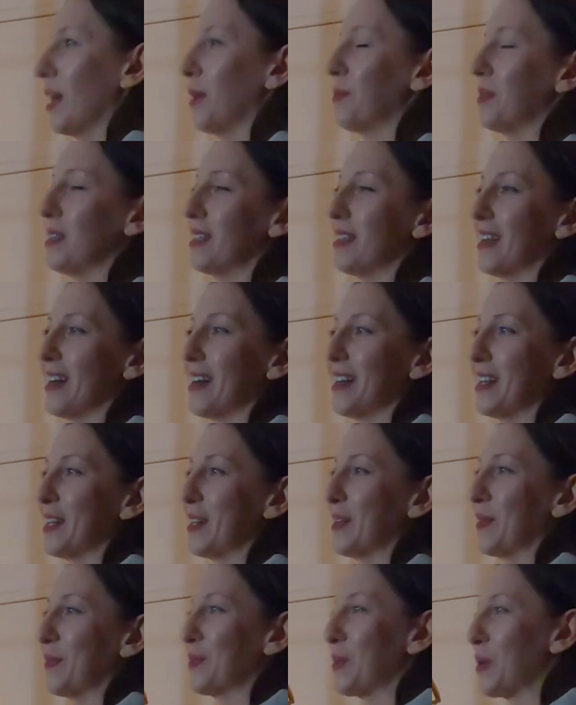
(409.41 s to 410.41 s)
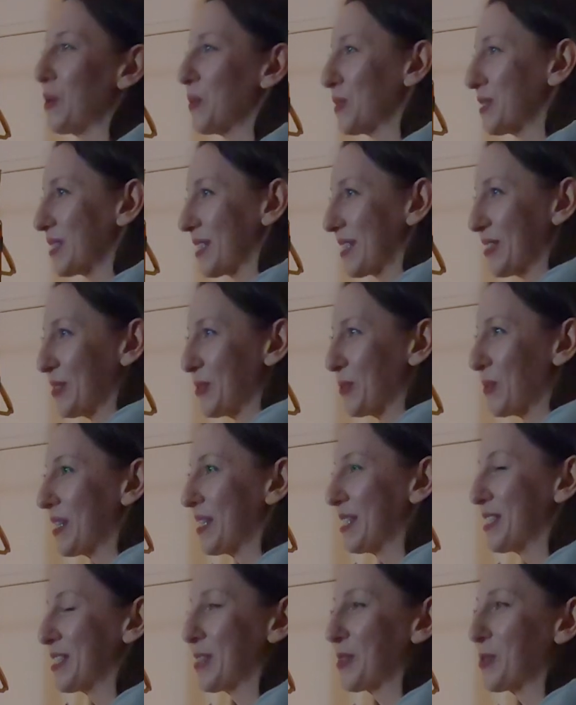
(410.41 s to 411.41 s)
I mean, I know that you
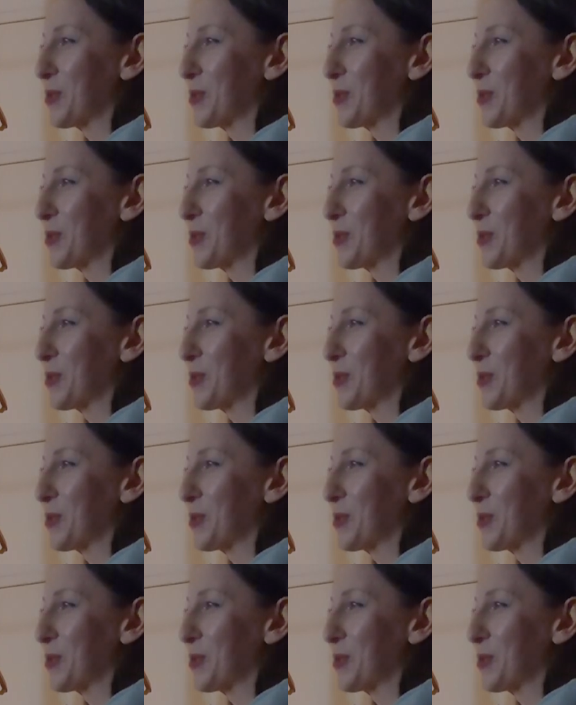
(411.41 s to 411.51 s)
guys are